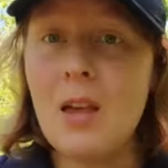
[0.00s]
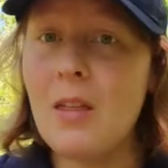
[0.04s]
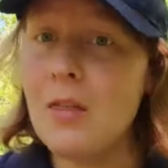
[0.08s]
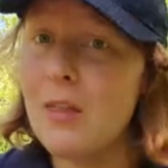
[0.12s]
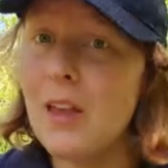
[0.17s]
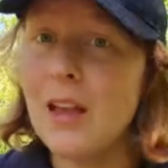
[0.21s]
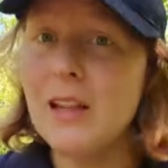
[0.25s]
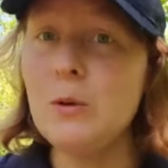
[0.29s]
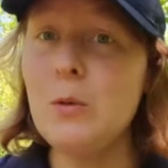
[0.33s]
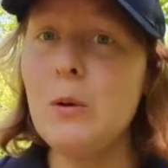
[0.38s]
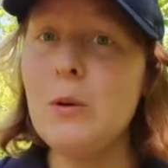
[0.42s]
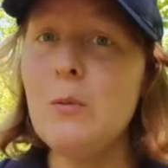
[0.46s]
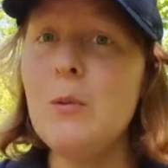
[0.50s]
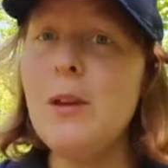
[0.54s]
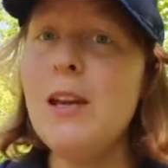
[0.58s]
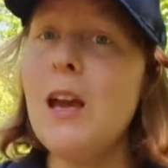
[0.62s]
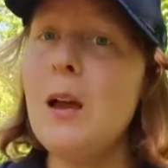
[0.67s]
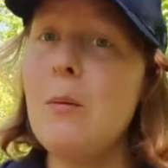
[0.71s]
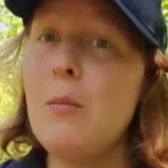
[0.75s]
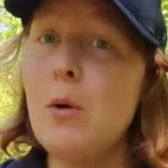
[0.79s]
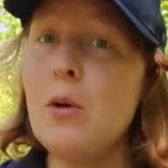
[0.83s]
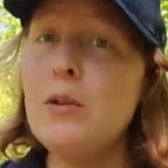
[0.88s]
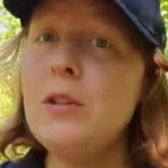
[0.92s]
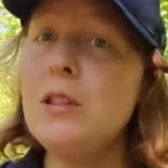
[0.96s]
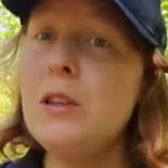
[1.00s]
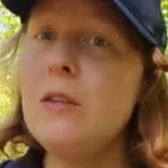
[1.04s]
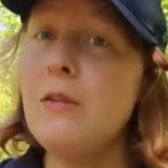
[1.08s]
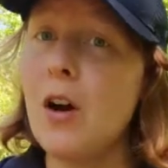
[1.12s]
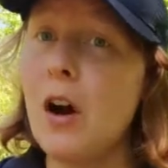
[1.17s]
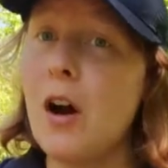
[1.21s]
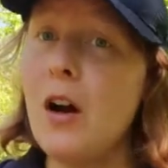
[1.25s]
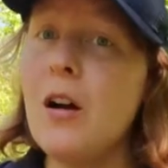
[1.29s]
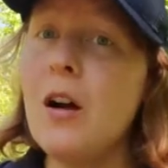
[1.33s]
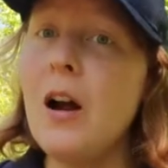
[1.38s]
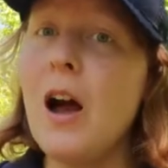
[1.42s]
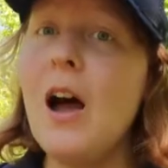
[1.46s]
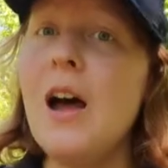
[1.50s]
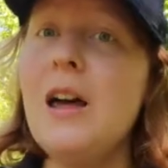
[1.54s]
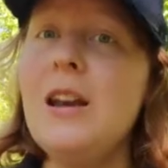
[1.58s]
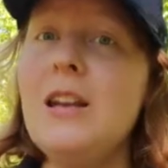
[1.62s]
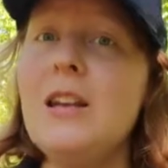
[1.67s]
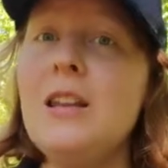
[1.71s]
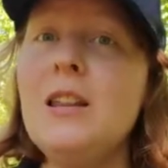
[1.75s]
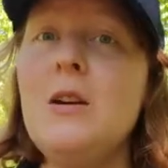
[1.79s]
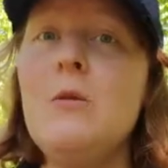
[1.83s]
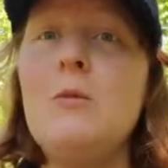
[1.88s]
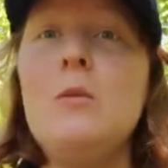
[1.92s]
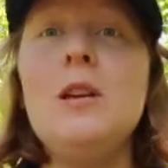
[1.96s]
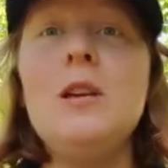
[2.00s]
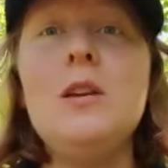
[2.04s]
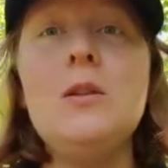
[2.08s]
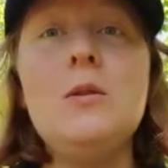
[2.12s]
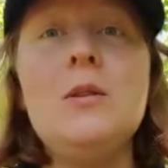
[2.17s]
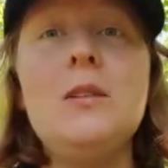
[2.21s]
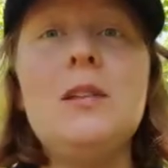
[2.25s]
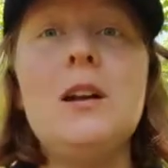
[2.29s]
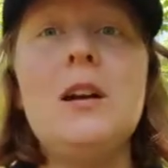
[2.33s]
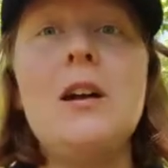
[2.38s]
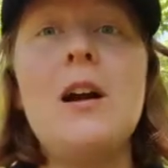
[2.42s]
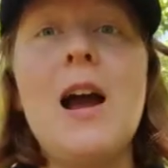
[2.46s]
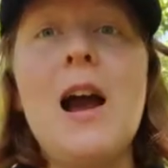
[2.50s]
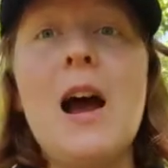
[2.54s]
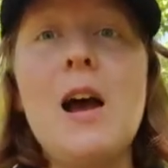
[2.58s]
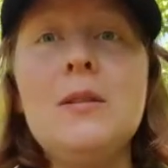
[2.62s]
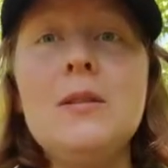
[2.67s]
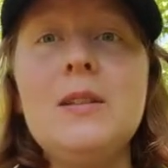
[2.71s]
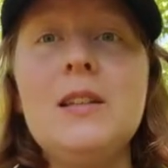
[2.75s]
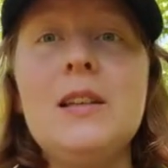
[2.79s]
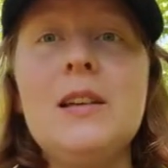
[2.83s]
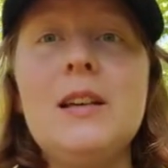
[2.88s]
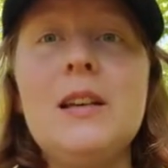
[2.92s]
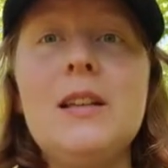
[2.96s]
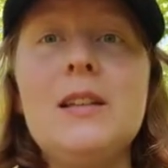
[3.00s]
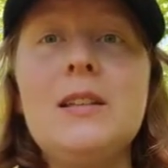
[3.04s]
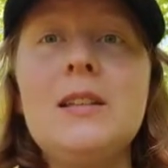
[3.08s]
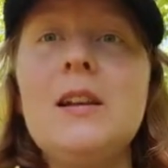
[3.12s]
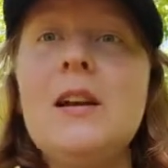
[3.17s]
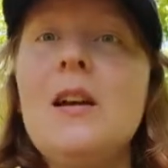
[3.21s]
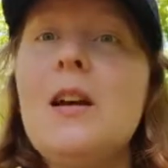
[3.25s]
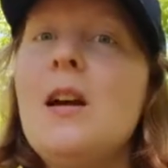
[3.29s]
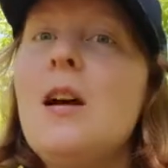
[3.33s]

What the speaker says: That's where we get most of our honey that we use in our houses,